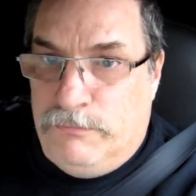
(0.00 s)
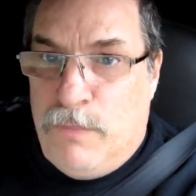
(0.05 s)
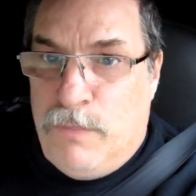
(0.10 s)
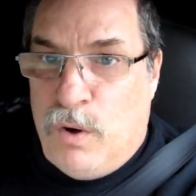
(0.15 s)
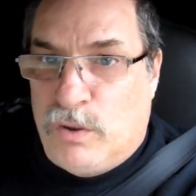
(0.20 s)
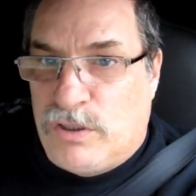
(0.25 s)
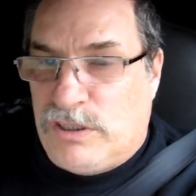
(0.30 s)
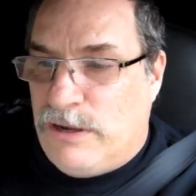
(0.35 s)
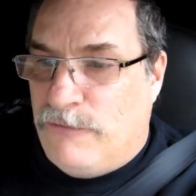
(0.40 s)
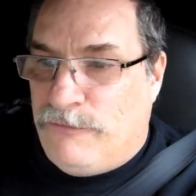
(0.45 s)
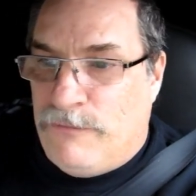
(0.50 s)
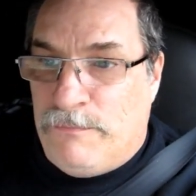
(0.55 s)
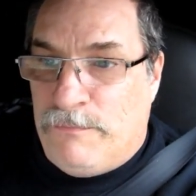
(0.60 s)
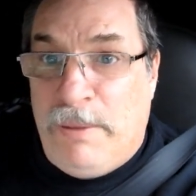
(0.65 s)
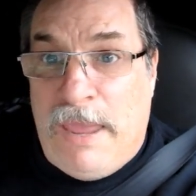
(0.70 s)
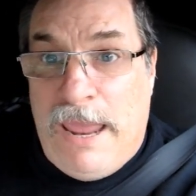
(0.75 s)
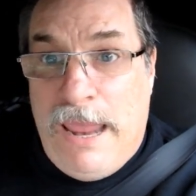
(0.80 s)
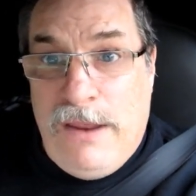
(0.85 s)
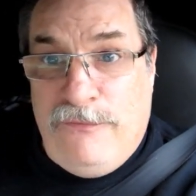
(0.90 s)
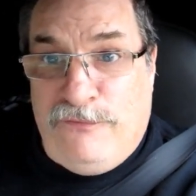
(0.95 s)
most of them
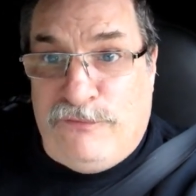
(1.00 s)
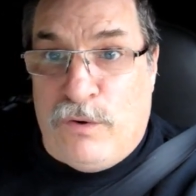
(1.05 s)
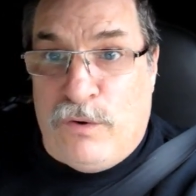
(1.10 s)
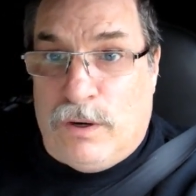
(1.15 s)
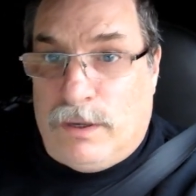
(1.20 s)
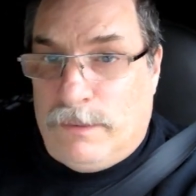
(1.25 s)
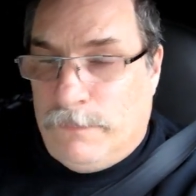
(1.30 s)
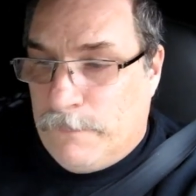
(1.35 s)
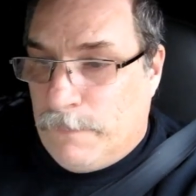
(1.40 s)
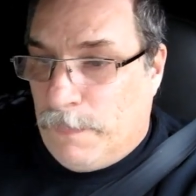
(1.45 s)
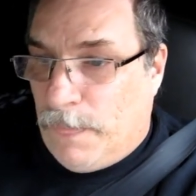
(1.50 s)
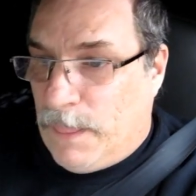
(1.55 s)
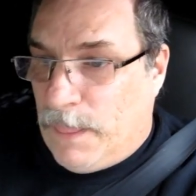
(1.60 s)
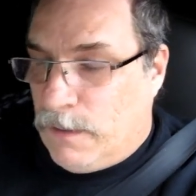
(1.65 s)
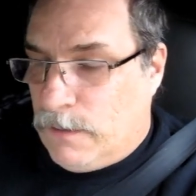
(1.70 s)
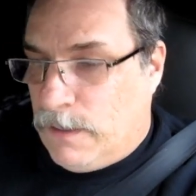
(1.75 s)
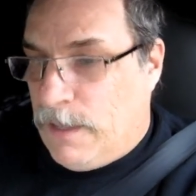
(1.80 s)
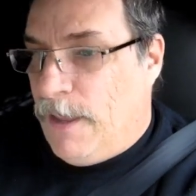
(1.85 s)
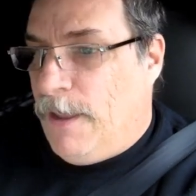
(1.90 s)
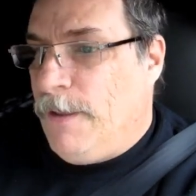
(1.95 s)
pay for.
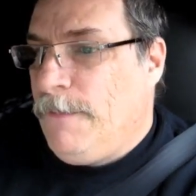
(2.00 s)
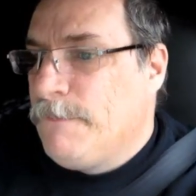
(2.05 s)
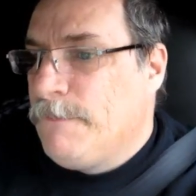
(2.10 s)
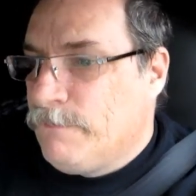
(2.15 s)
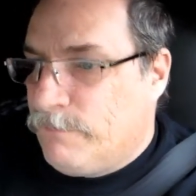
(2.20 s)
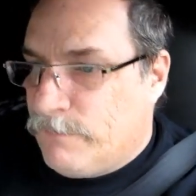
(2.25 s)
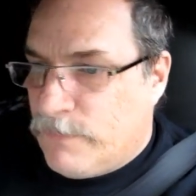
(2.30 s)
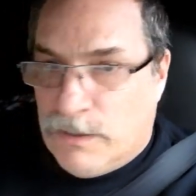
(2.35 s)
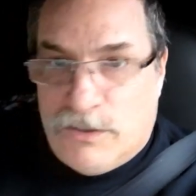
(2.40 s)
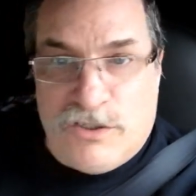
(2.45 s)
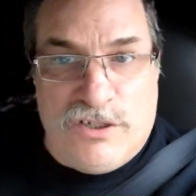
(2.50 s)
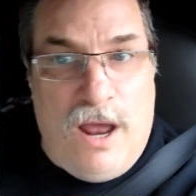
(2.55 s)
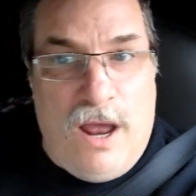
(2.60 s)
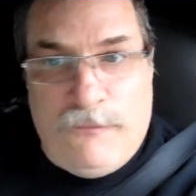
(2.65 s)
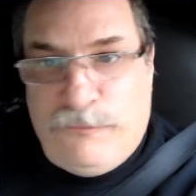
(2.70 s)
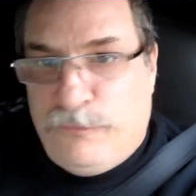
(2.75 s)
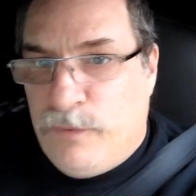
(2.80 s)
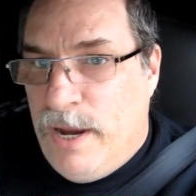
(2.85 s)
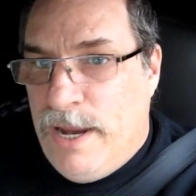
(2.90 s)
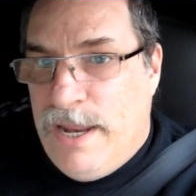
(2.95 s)
Okay? It's
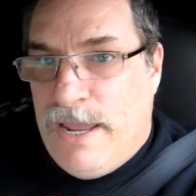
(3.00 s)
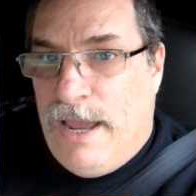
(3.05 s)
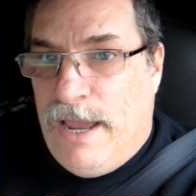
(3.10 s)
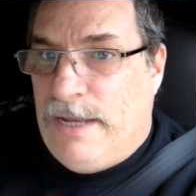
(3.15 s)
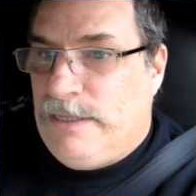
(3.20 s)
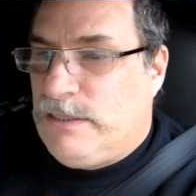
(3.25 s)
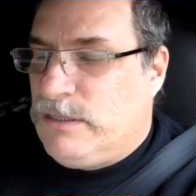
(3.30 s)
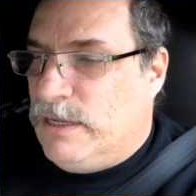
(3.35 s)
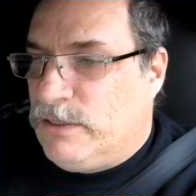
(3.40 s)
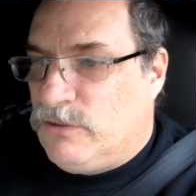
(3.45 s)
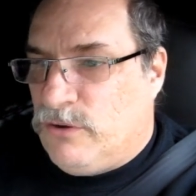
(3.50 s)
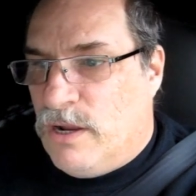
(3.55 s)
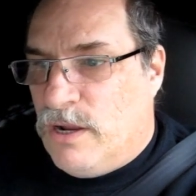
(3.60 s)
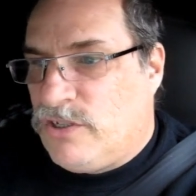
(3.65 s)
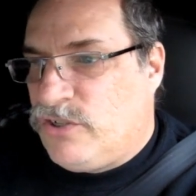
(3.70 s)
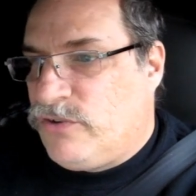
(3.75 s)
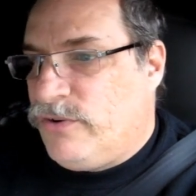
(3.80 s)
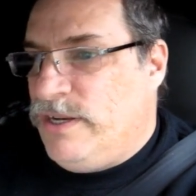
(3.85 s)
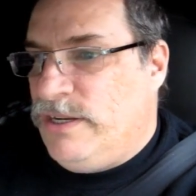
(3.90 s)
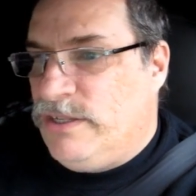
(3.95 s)
not free, guys. The
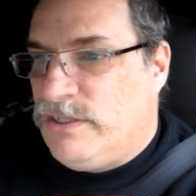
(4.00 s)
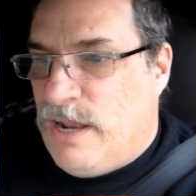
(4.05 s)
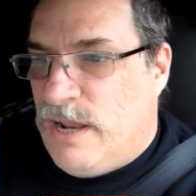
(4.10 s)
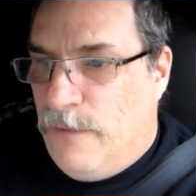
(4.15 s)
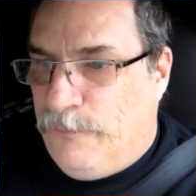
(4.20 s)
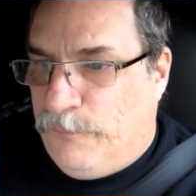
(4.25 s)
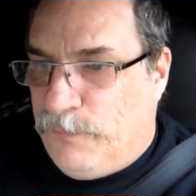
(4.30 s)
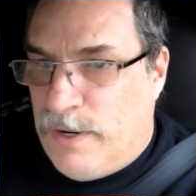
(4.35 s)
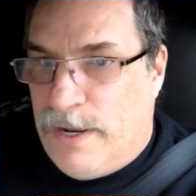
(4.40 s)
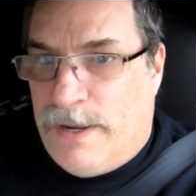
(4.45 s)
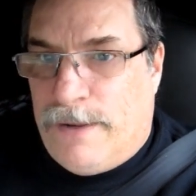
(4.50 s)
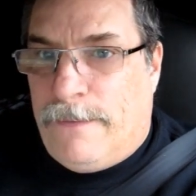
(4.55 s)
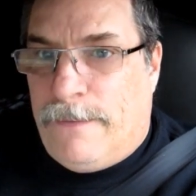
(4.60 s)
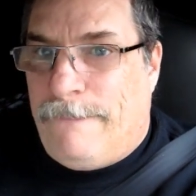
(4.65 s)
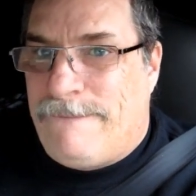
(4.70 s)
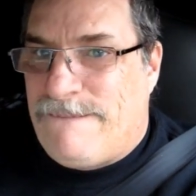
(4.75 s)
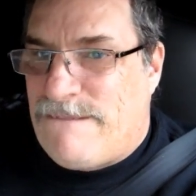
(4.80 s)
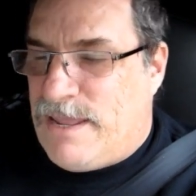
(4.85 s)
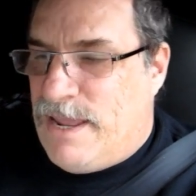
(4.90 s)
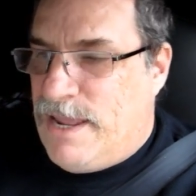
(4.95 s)
drug screen is not free,
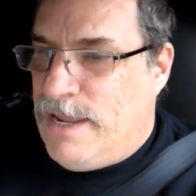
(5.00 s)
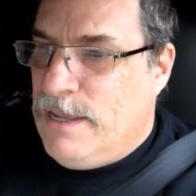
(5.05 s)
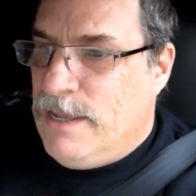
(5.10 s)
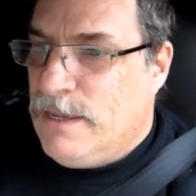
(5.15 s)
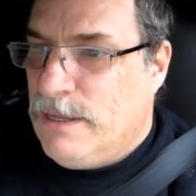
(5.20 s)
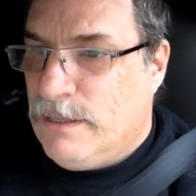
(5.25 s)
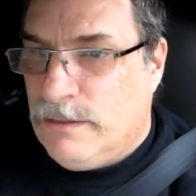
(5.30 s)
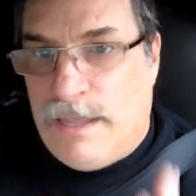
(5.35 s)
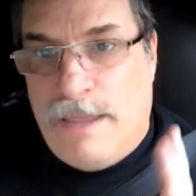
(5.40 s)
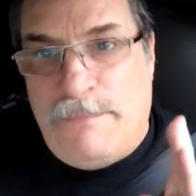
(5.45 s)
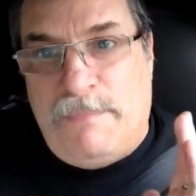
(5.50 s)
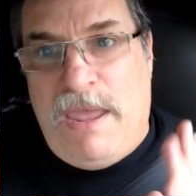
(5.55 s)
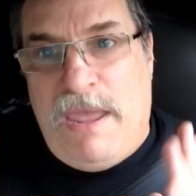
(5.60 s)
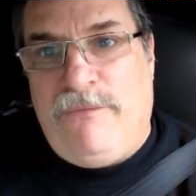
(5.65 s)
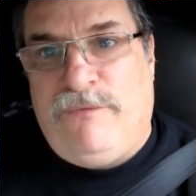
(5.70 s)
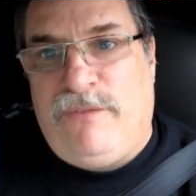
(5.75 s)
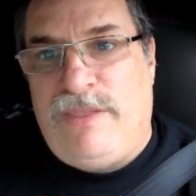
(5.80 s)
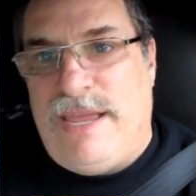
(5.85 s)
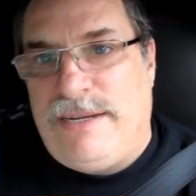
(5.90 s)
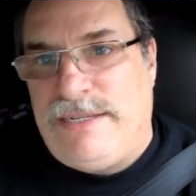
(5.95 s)
okay? They
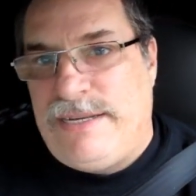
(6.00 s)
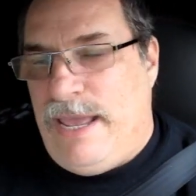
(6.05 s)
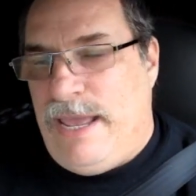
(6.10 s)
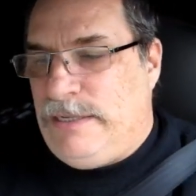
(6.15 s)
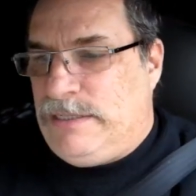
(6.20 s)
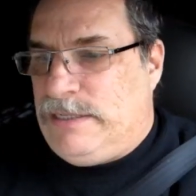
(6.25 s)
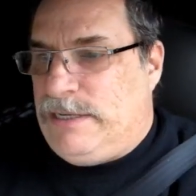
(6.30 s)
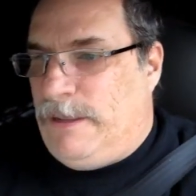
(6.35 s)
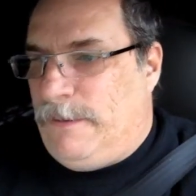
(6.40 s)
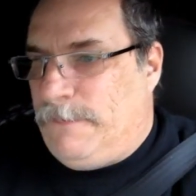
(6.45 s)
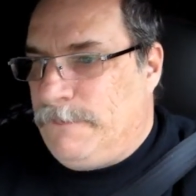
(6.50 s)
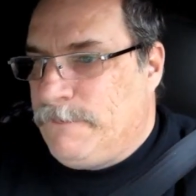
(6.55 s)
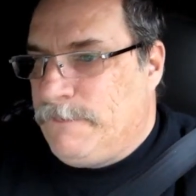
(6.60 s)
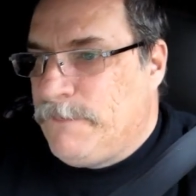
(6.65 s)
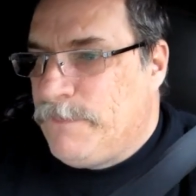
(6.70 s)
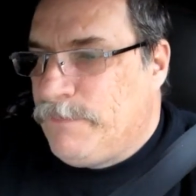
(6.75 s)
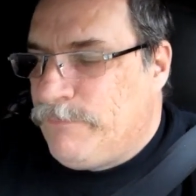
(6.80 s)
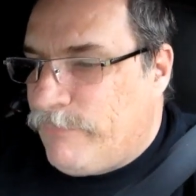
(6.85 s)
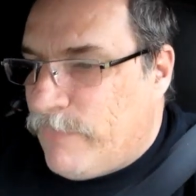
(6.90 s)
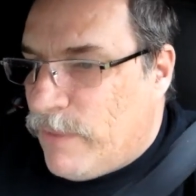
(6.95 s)
pay for that testing.
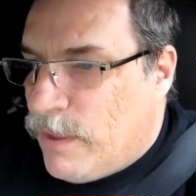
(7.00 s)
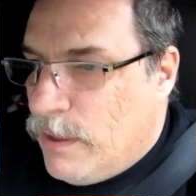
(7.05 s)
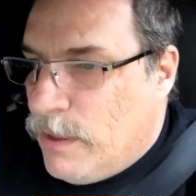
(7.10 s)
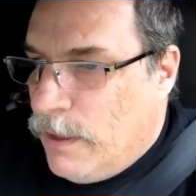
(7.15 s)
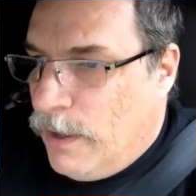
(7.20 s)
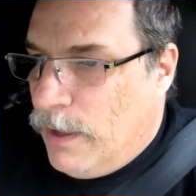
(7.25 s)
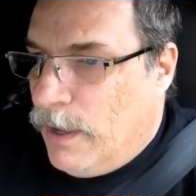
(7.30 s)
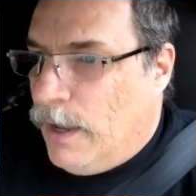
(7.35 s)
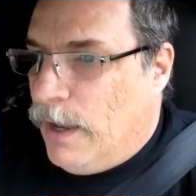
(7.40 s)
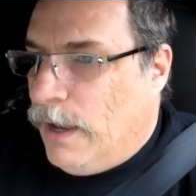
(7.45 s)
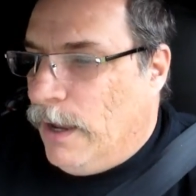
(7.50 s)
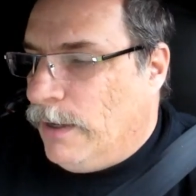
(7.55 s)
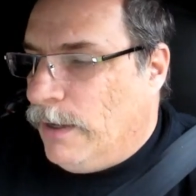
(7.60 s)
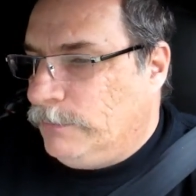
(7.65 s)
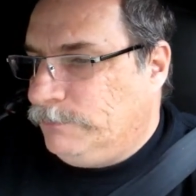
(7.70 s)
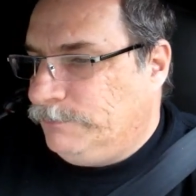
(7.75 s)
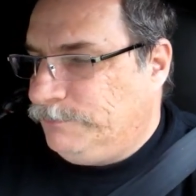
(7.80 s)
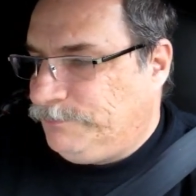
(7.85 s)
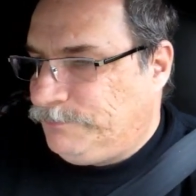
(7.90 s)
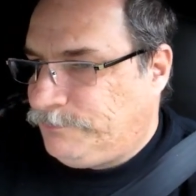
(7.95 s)
Um,